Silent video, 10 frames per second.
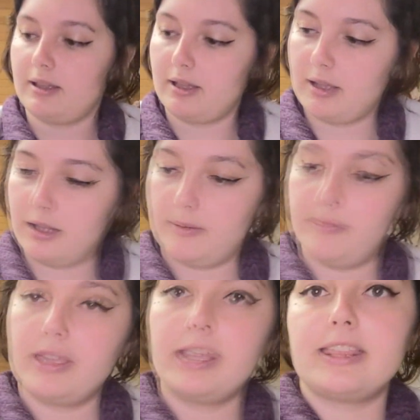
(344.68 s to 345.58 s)

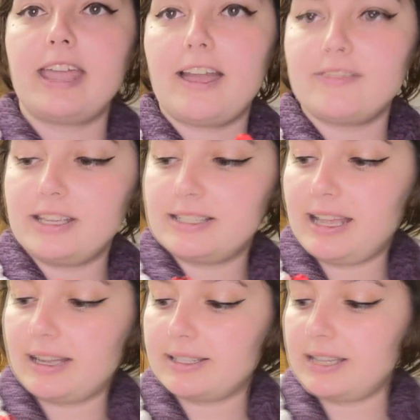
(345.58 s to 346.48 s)
They have the
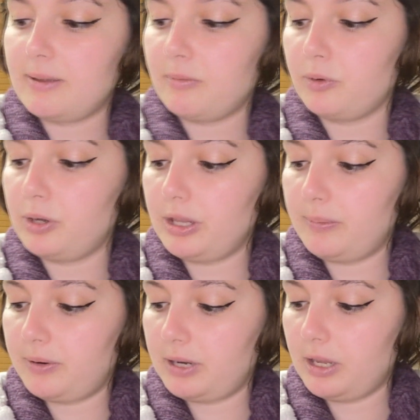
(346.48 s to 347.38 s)
exact same
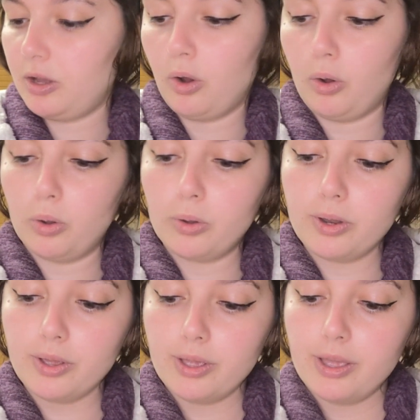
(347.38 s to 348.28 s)
really pretty gold